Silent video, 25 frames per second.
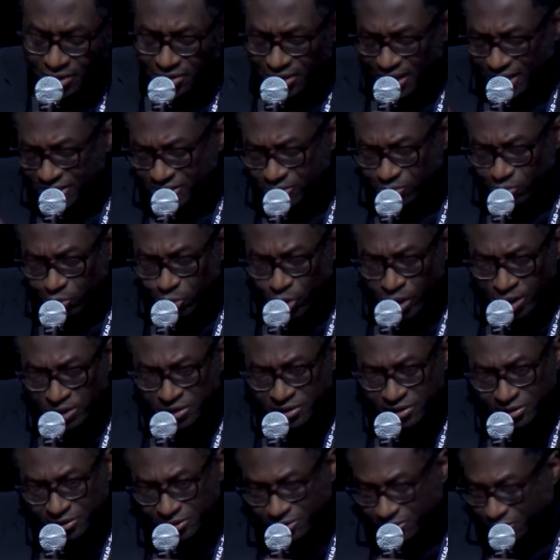That's
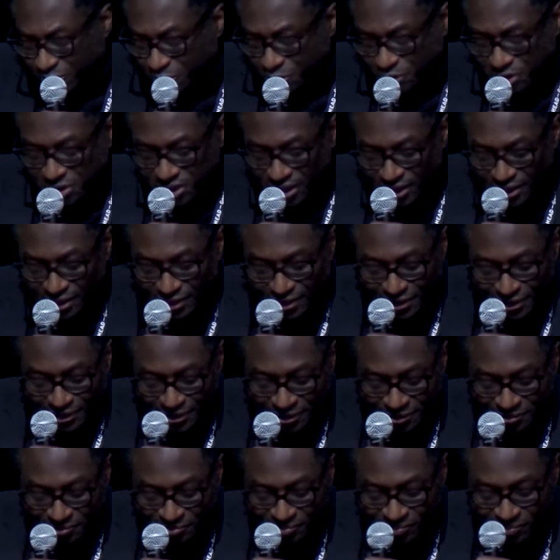one critique.
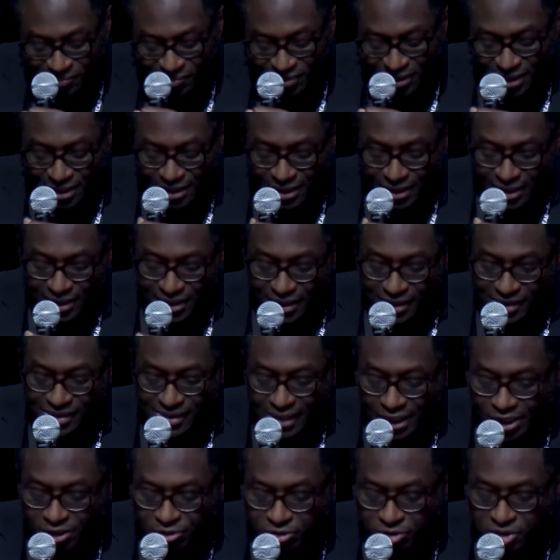A
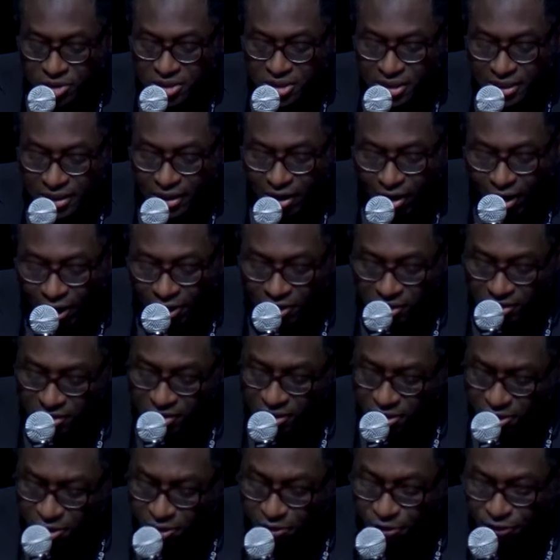second critique argues
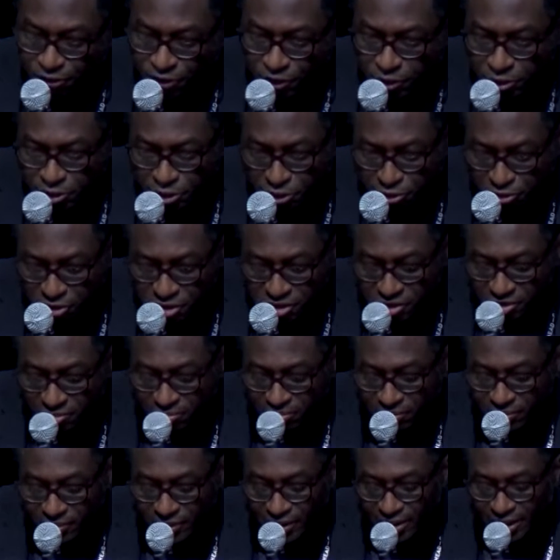that the
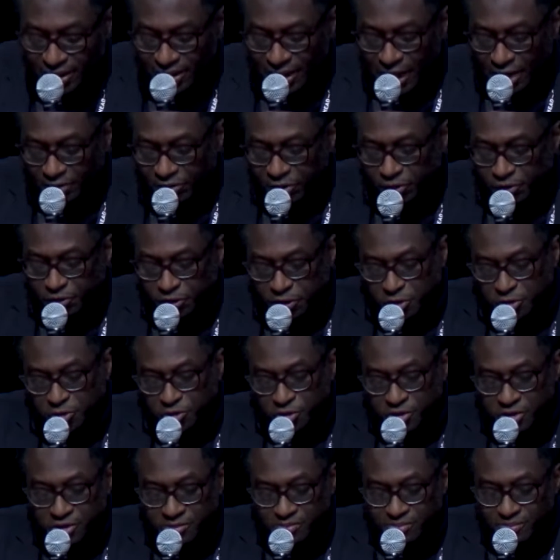futurism in
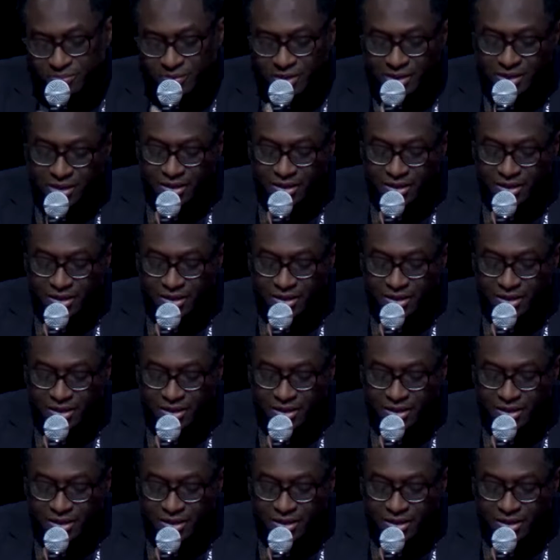Afrofuturism